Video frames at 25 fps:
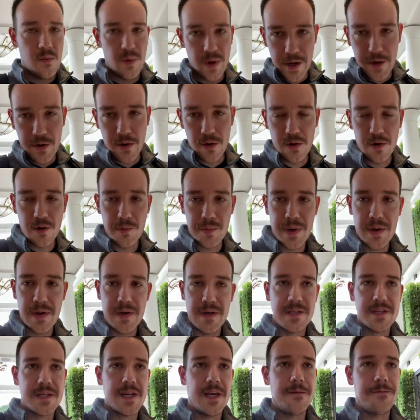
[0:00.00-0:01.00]

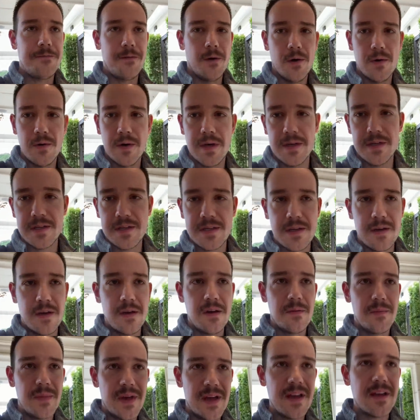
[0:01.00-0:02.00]
Regroup, stay focused,
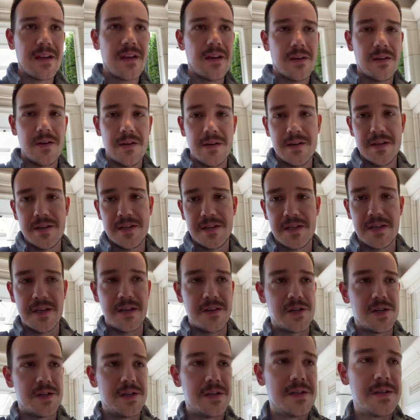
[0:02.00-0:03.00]
make good
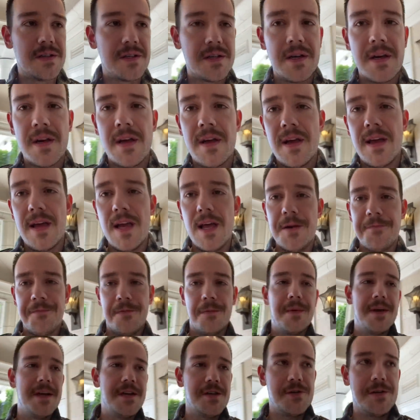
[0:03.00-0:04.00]
decisions.
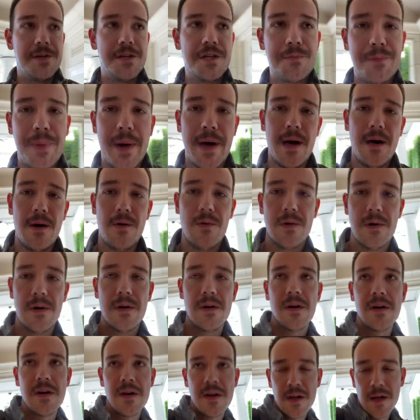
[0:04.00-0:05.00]
Information is power.
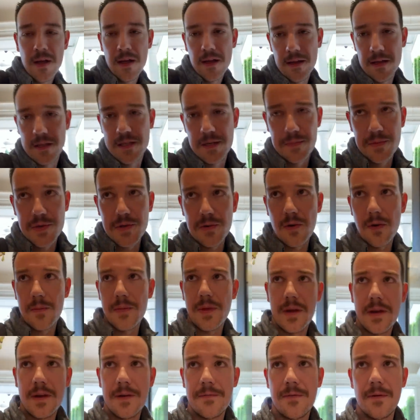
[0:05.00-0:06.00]
Let's absorb
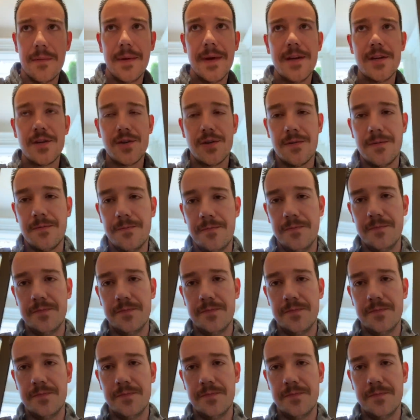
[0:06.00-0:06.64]
that information.